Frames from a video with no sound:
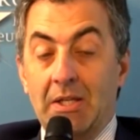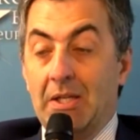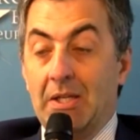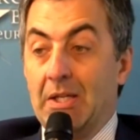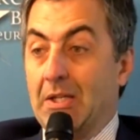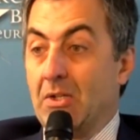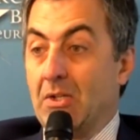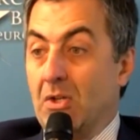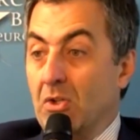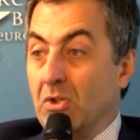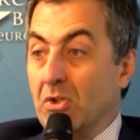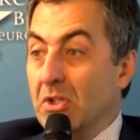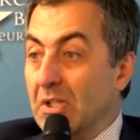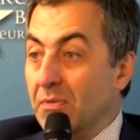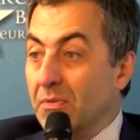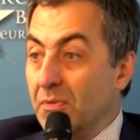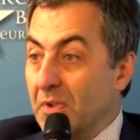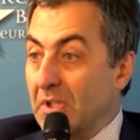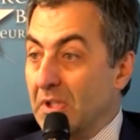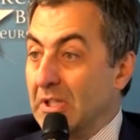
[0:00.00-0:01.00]
Not
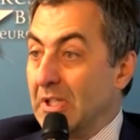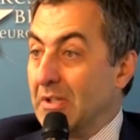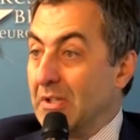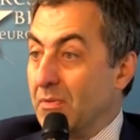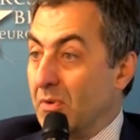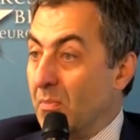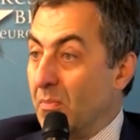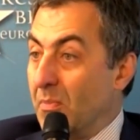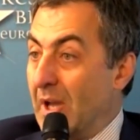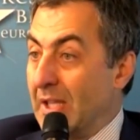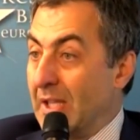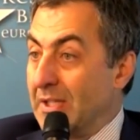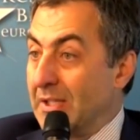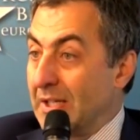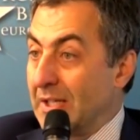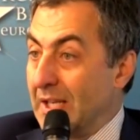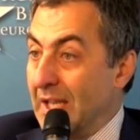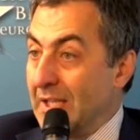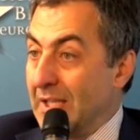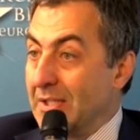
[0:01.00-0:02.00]
differently from other
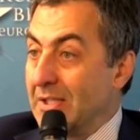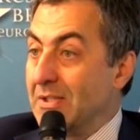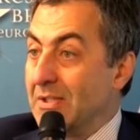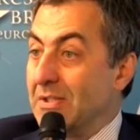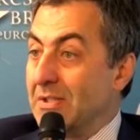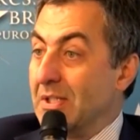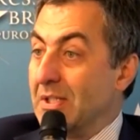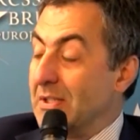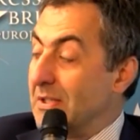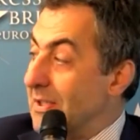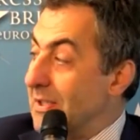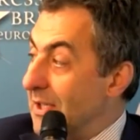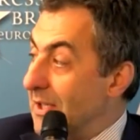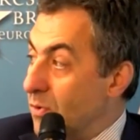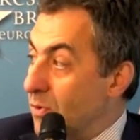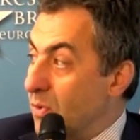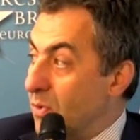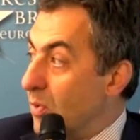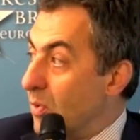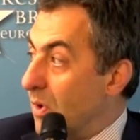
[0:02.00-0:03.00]
countries, there is the
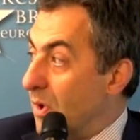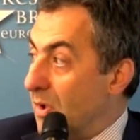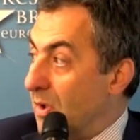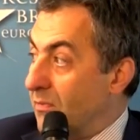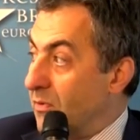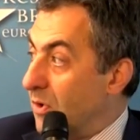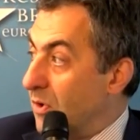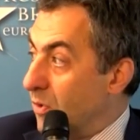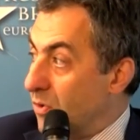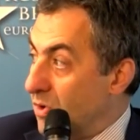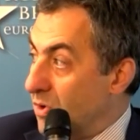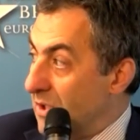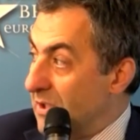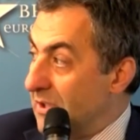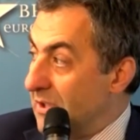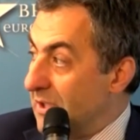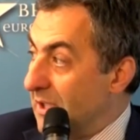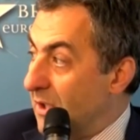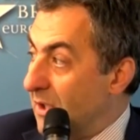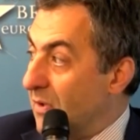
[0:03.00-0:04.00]
issue of the
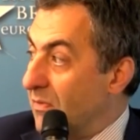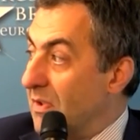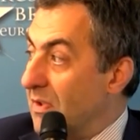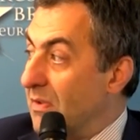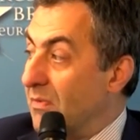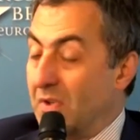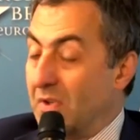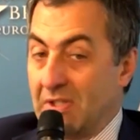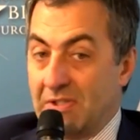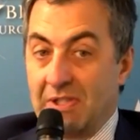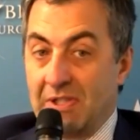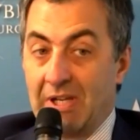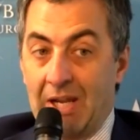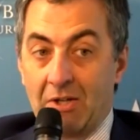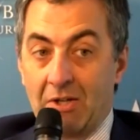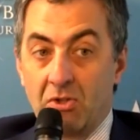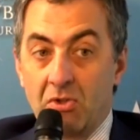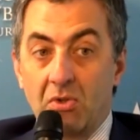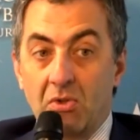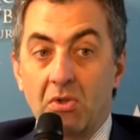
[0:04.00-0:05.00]
logistic, of the
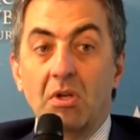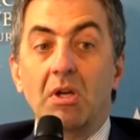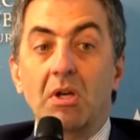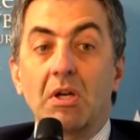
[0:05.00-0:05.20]
infrastructure.